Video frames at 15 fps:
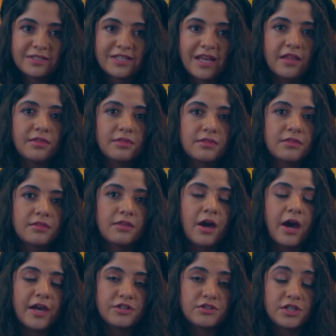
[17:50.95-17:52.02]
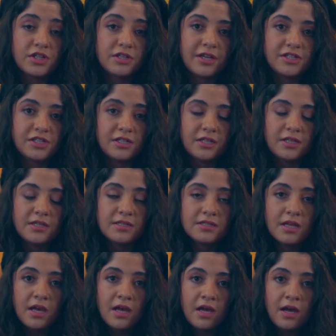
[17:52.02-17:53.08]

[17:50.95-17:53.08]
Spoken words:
get the hydration that she needs.